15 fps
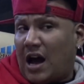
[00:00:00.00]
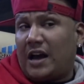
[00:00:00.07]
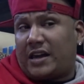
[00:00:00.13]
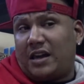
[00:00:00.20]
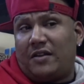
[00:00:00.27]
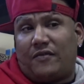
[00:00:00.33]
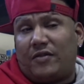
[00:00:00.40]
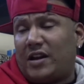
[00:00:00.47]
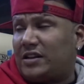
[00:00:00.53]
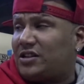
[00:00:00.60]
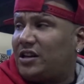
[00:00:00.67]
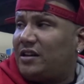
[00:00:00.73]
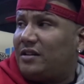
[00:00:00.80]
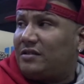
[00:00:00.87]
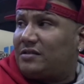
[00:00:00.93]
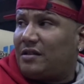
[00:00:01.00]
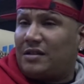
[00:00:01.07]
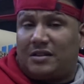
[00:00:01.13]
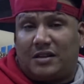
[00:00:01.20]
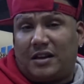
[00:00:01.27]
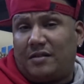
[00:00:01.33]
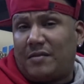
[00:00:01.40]
I came from that
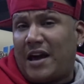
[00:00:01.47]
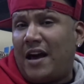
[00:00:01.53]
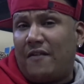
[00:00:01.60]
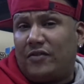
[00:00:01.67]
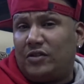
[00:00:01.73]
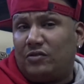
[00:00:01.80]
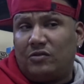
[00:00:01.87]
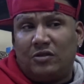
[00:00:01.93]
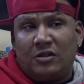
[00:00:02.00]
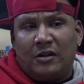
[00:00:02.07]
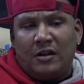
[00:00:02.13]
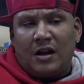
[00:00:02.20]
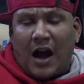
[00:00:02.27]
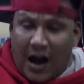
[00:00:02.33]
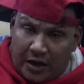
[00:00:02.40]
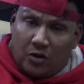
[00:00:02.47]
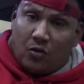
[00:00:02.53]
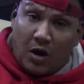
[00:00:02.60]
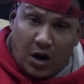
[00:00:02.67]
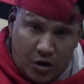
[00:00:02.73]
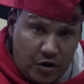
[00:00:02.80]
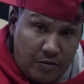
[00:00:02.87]
same avenue. I know
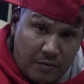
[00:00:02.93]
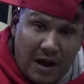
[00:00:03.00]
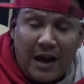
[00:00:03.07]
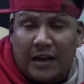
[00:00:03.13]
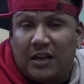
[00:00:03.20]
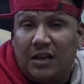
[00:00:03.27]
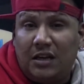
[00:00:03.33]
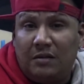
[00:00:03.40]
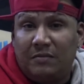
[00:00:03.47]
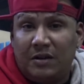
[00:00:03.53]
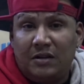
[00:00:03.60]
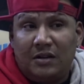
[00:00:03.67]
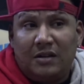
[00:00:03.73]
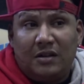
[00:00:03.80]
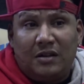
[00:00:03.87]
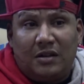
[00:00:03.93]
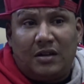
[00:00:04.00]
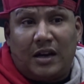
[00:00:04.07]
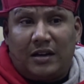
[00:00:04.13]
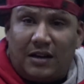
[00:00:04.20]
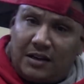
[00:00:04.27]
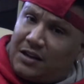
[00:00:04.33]
I earned my keep.
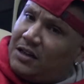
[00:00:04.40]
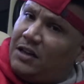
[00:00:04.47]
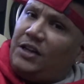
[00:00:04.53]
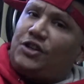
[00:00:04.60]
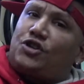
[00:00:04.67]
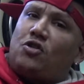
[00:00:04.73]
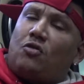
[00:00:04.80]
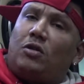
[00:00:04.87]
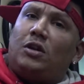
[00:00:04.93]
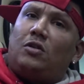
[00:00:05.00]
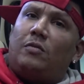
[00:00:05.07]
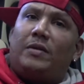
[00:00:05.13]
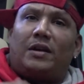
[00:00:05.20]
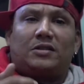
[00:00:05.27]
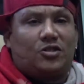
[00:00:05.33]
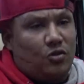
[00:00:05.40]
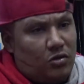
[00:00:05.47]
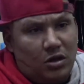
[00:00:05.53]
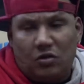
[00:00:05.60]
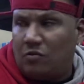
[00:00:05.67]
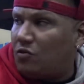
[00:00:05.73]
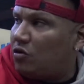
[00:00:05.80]
Like, let the leash go a little bit, show a
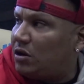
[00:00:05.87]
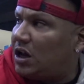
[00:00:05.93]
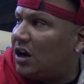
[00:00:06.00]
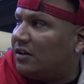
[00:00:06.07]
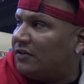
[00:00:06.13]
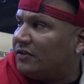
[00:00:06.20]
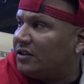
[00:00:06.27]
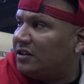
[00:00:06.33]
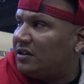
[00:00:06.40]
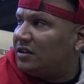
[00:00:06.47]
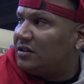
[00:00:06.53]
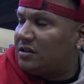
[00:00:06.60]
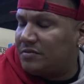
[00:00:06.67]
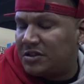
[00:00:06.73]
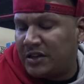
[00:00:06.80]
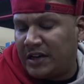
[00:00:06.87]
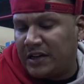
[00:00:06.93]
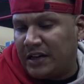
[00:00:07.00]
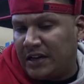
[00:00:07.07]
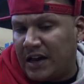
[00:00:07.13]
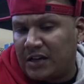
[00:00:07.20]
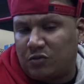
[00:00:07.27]
little more love. You know what I'm saying?
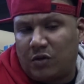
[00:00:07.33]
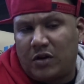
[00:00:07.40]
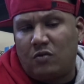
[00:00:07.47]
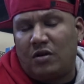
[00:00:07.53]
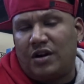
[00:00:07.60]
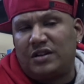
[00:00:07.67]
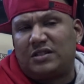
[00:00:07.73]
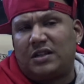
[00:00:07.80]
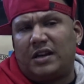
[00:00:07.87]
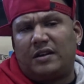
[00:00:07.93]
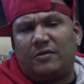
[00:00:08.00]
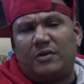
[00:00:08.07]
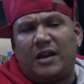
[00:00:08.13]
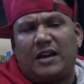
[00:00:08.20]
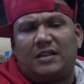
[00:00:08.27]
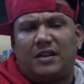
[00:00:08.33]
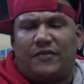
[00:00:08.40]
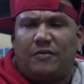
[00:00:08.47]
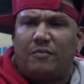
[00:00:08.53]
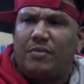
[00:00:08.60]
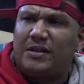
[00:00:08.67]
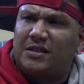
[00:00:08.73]
And that's what it was. Like, we had
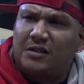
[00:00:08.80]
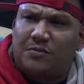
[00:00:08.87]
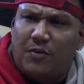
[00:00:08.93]
different business